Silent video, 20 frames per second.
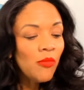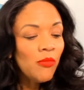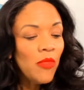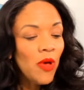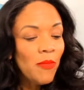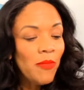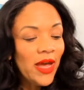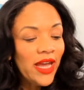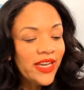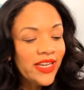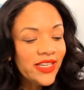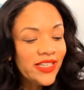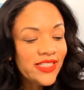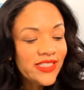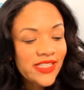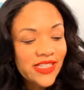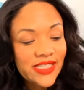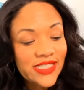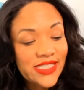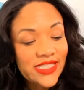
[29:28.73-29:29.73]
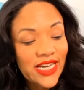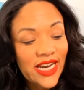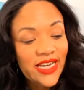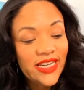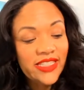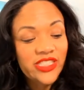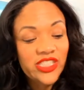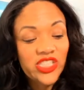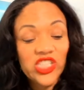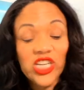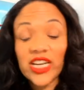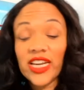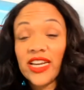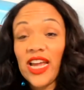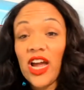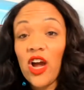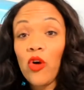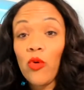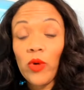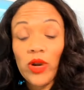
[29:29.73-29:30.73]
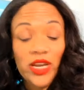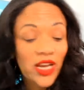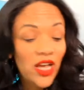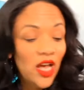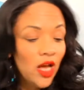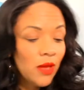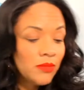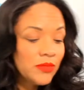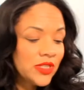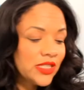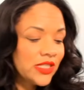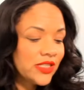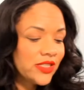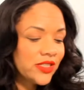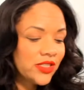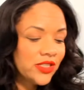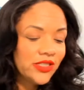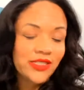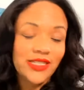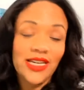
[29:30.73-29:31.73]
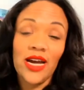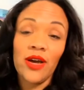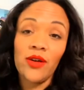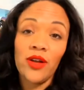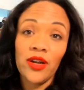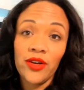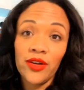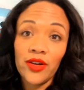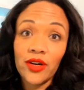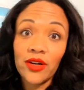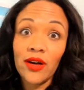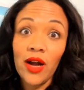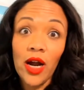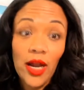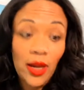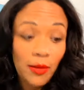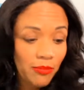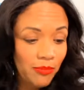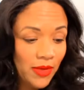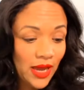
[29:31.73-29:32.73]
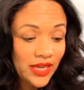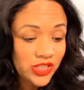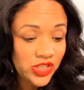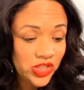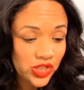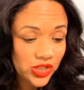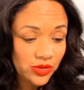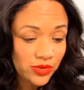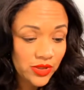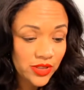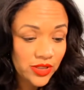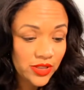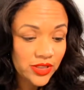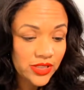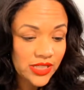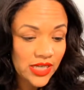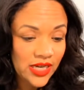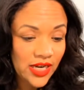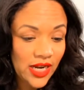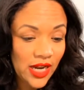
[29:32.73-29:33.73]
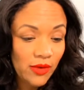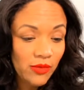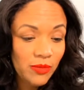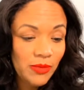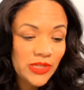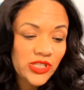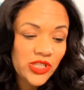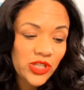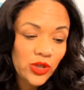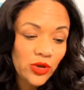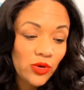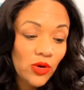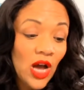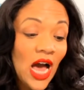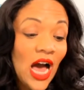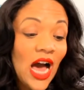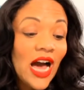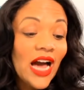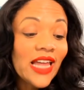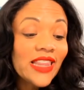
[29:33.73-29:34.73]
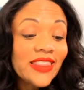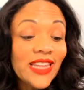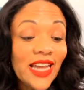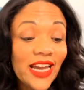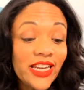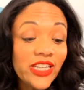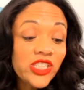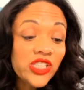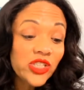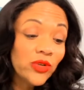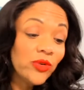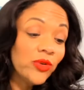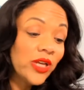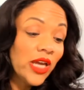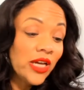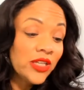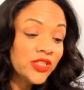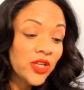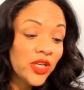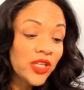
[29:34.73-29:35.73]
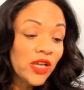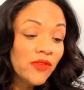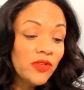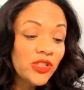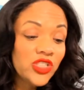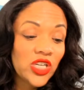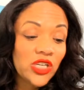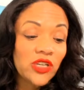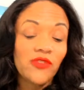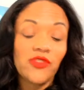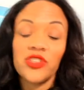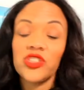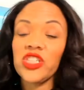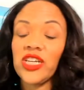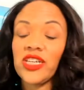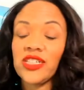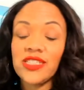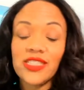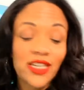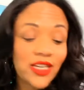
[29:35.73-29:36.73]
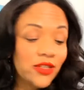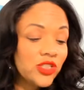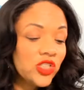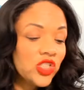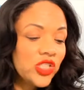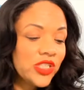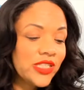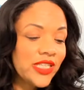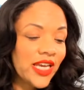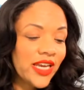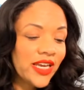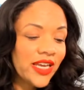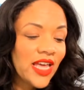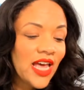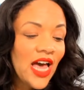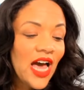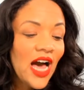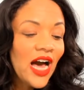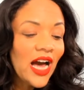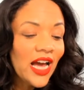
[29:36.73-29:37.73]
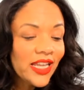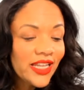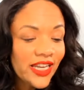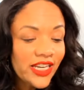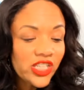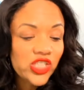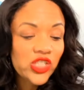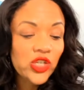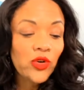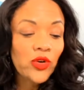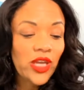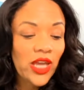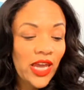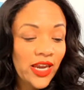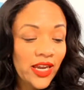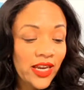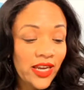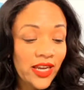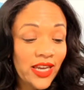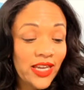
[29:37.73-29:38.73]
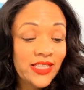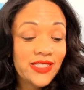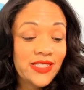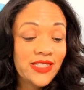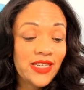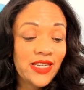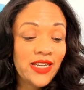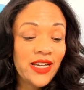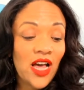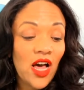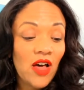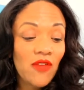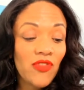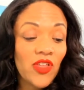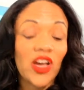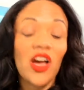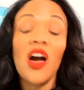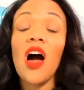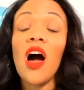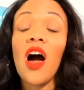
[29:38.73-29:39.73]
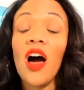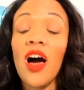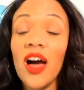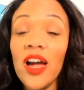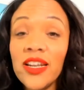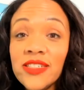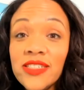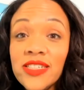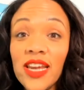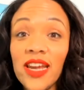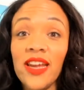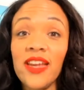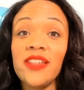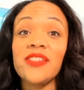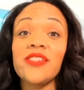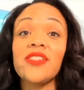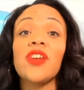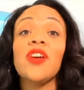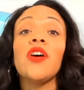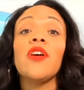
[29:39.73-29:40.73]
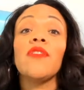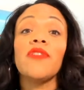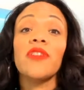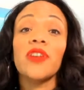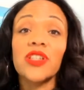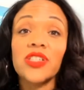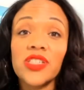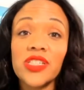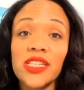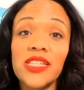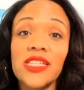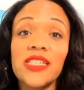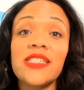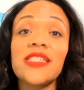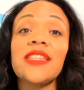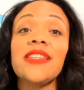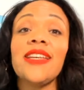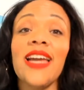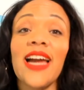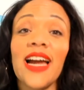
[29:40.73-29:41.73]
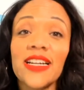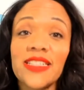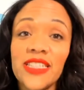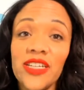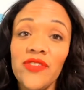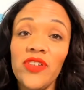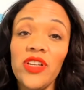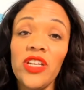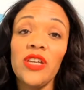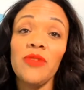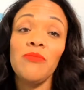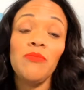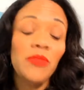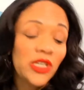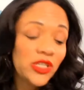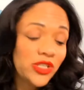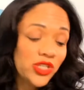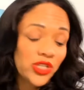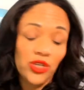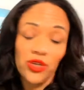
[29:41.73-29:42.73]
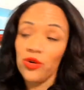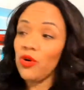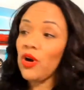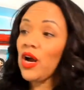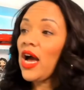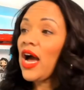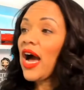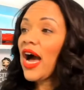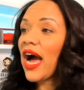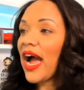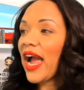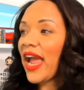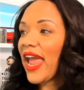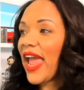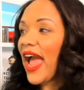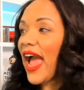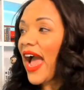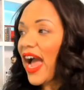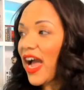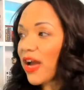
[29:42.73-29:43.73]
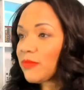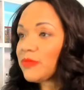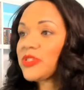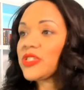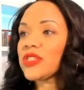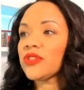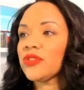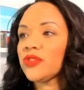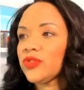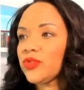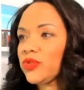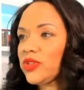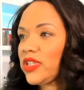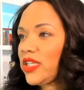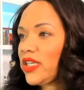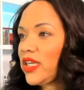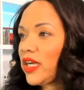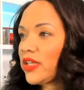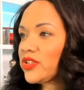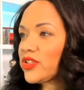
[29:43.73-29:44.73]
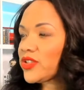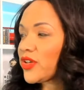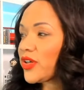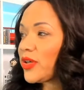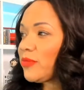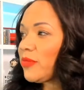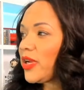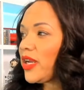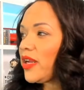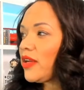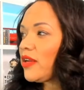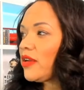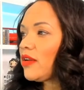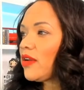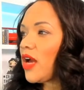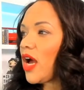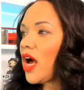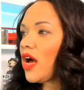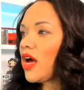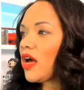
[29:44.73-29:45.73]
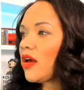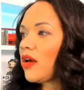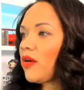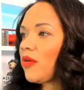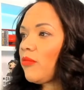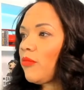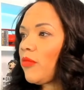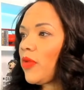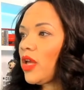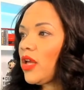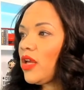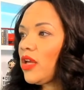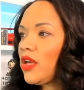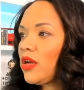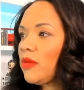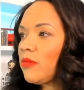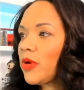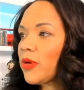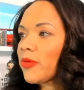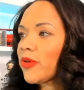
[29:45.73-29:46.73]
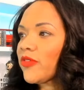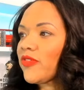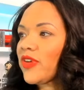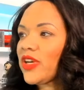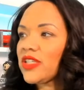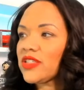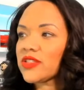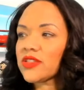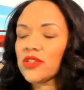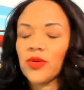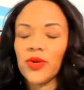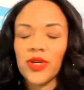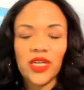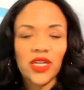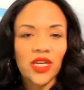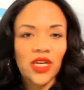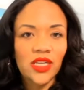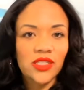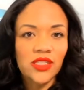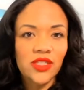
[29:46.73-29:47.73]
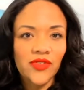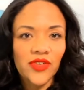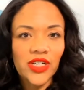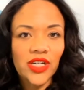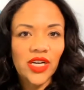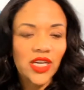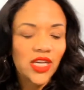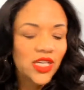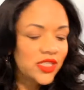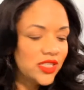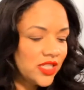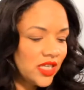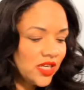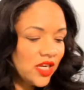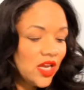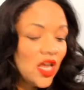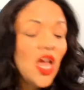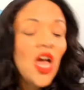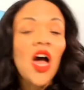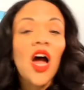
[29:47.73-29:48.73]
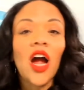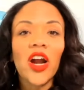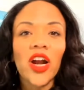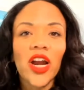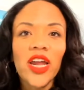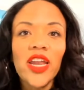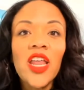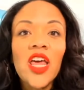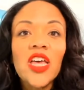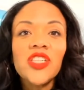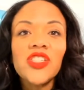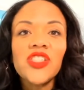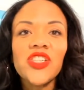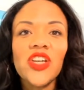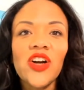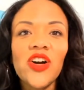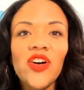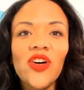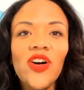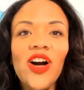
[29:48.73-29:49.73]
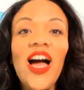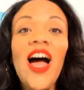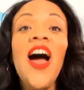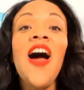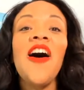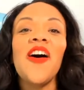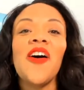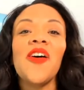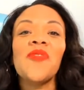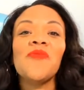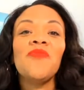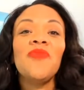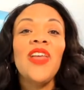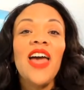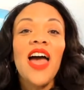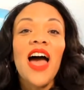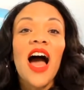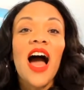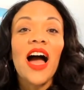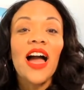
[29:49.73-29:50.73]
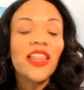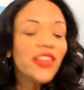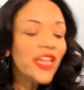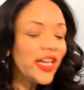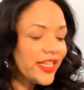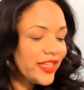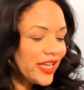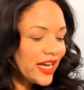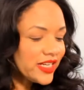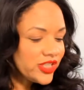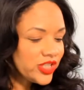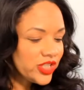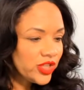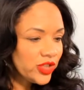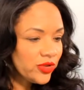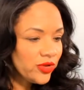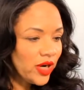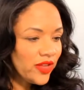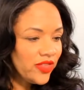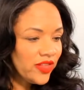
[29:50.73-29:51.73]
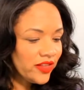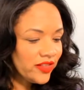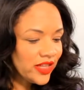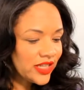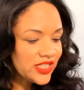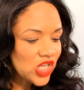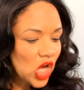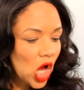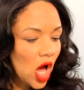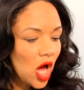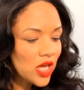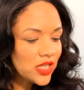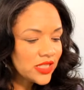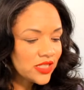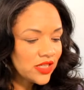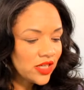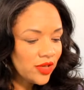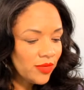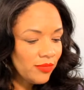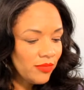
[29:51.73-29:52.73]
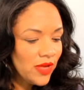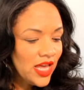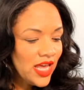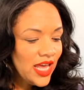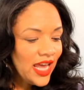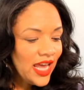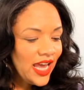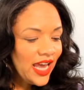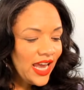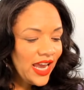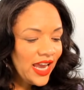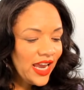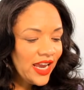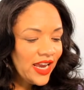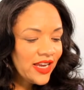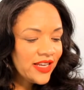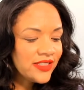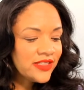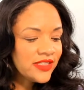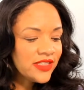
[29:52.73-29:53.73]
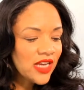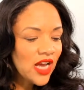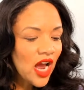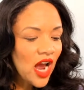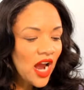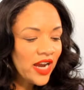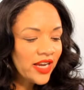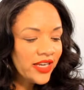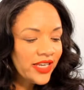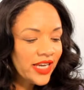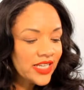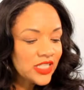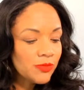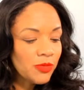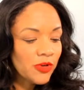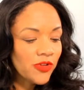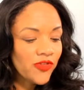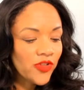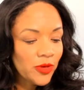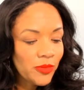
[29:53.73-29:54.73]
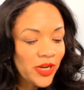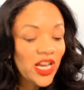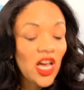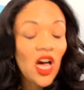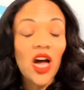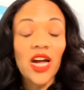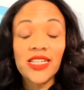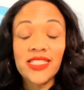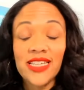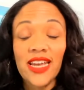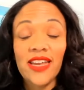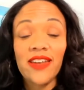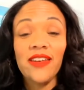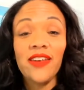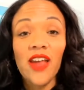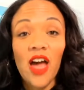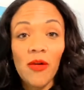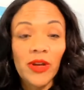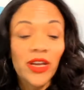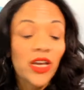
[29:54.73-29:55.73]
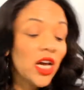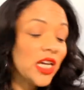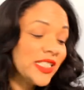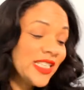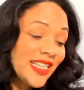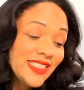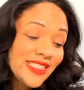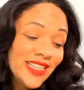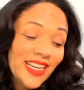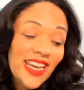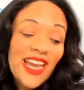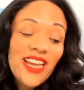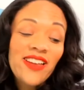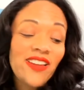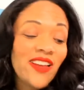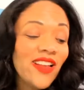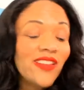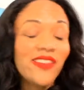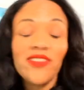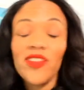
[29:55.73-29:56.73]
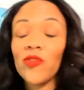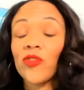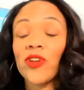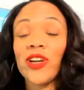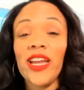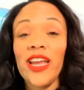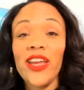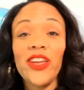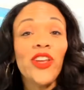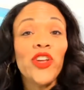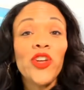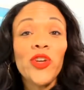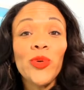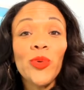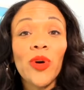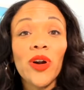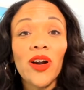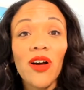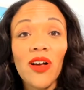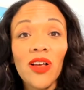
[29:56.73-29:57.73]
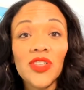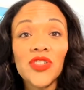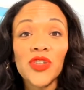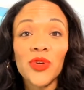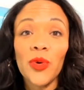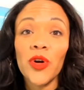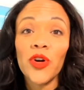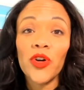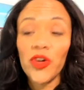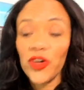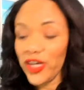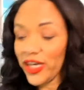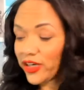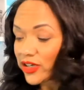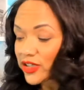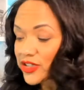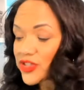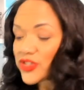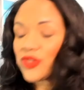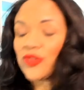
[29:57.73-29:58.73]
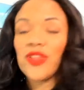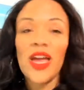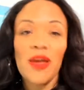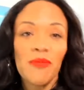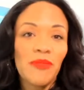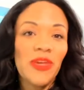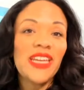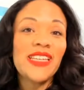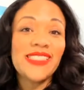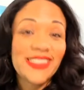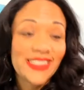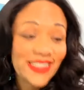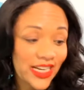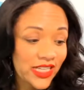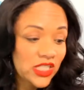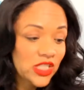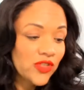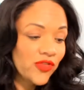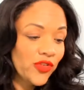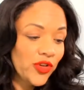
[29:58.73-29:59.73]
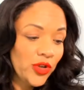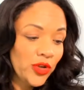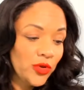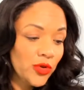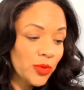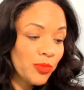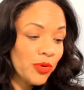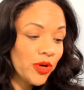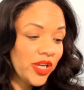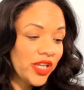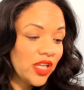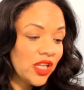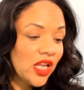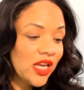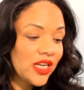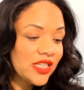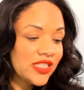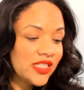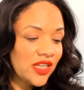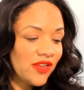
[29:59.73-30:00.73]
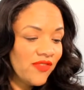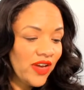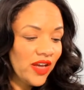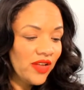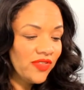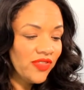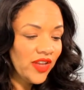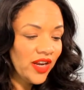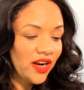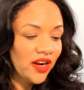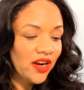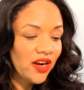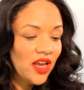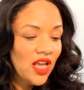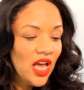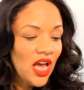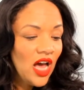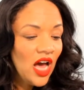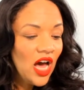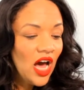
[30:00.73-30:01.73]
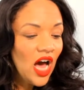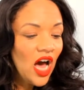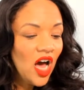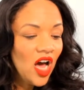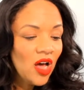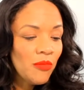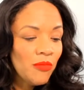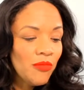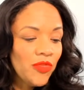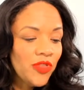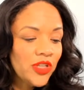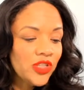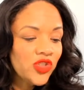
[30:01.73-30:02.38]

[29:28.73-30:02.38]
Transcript: Megan is excited to check it out when it comes down under. I bet you're excited. I would be too. So I love what Jennifer J is saying. She's like, I like showcasing of the content versus the activity. Me too. I absolutely, sorry, my profile is going nuts over here. I can't stand it. All right. So I like that too. I think that's awesome. And yes, prefer my content, not my contents. Again, Renee, you are also a creator, so that makes sense for you. You're putting a lot of stuff out there. The